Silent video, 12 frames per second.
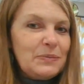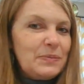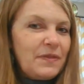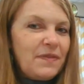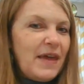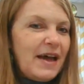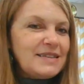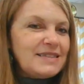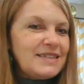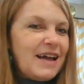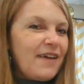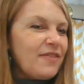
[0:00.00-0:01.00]
but that's
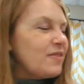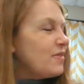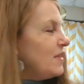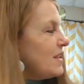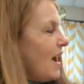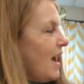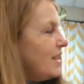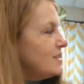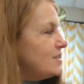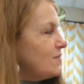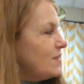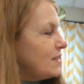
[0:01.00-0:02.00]
not the
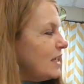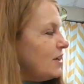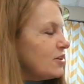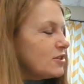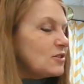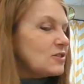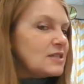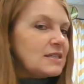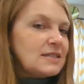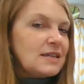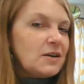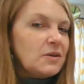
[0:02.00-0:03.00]
end of the characters,
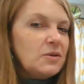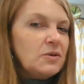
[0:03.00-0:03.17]
is it?